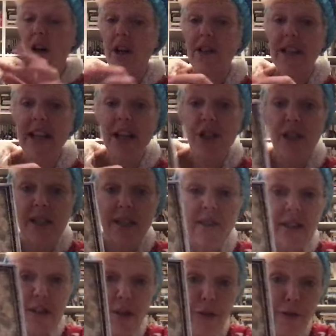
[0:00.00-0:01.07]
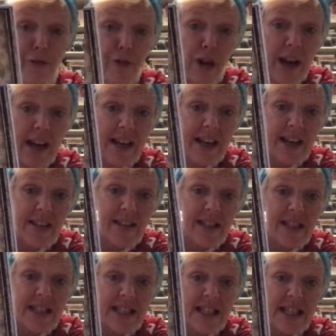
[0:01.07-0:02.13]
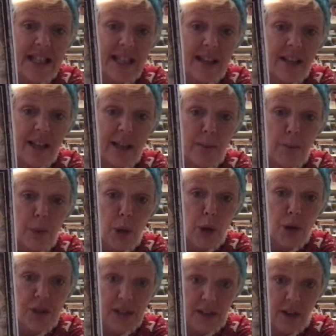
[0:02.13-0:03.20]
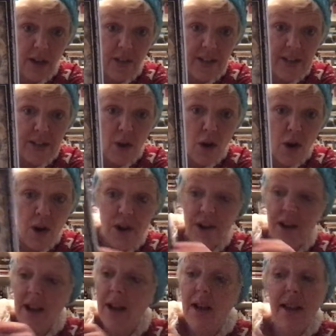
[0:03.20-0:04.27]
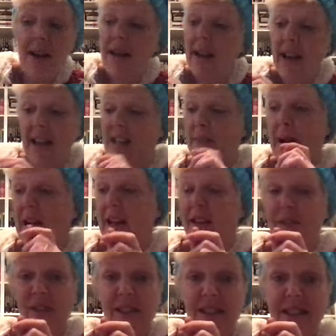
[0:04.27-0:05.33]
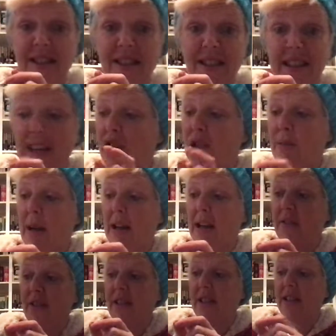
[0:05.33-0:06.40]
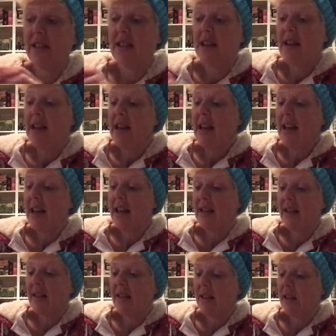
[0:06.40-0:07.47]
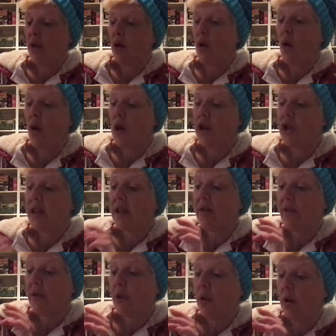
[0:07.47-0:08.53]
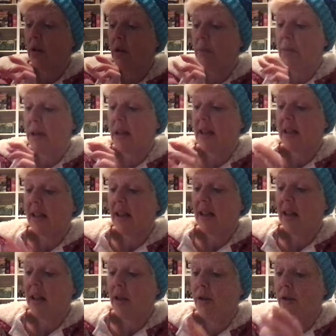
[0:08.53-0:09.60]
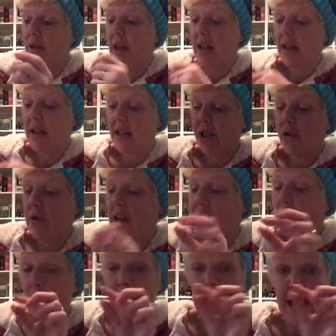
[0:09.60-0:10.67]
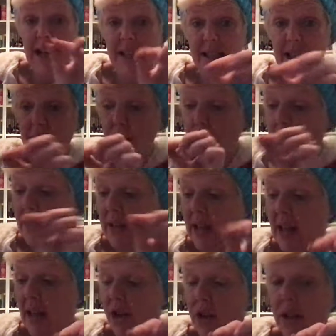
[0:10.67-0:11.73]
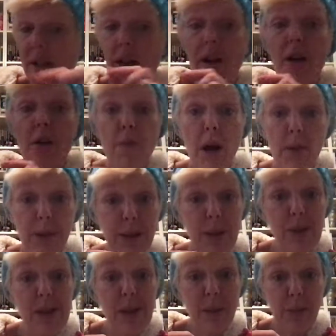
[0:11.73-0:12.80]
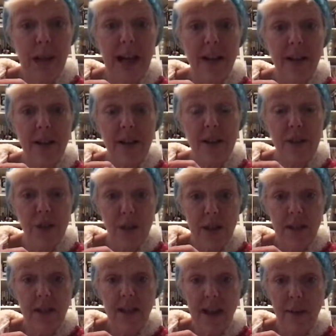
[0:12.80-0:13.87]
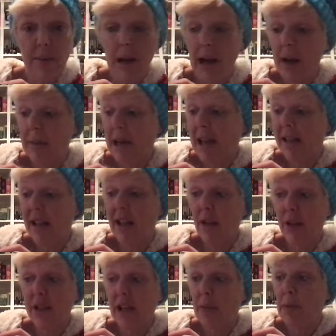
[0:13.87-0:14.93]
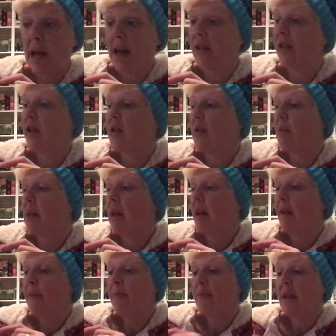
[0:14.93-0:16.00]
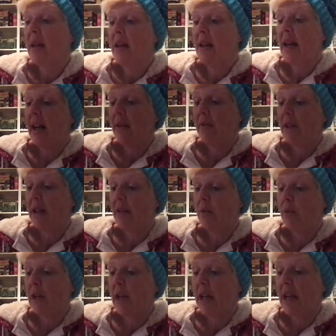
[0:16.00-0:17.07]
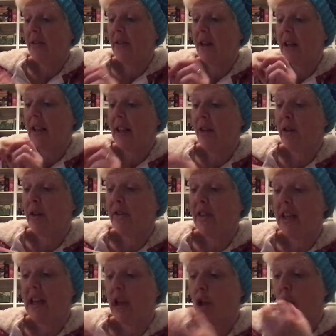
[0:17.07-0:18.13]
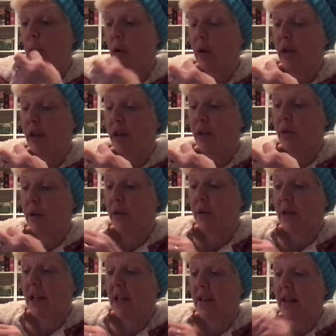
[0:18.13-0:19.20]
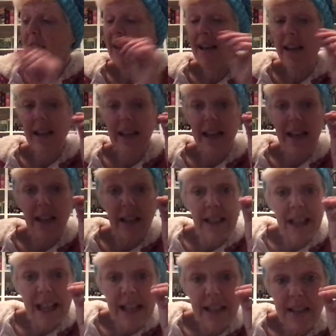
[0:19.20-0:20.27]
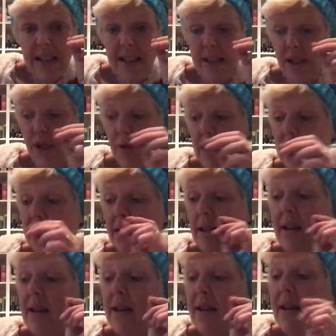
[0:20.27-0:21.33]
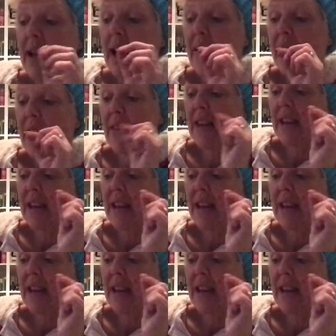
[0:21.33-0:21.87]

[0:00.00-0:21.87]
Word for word: all the edges of this are frayed, and the detail in person on this card, it's magnificent. It's just magnificent. It's this gorgeous floral piece, adhered, distressed, black stained around the edges, probably using black soot. I'm, I'm guessing it looks like black soot to me. And then we have a layer of the yellow poking through underneath, again, lightly distressed. And then the